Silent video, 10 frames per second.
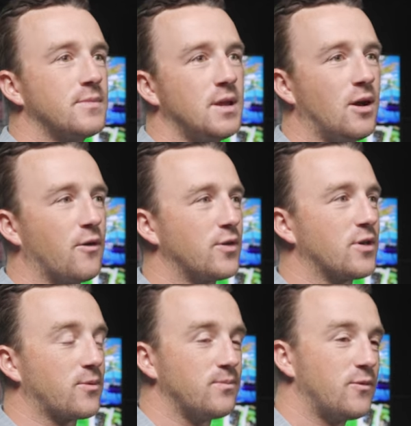you know, if it's
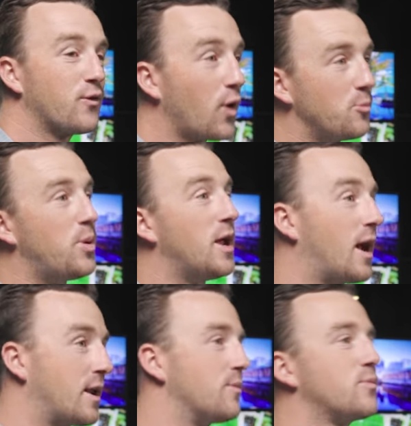a front pin
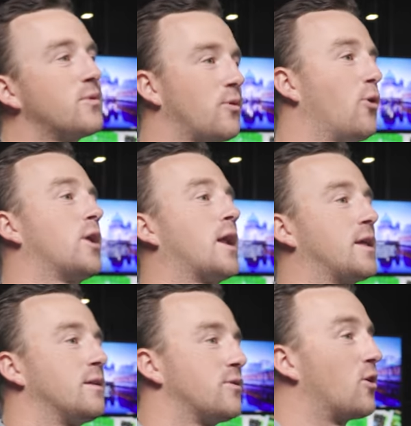on a hole, you got to
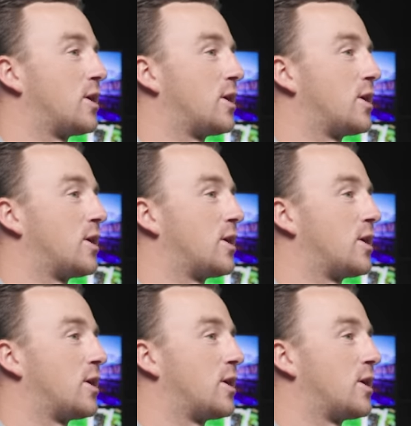it's all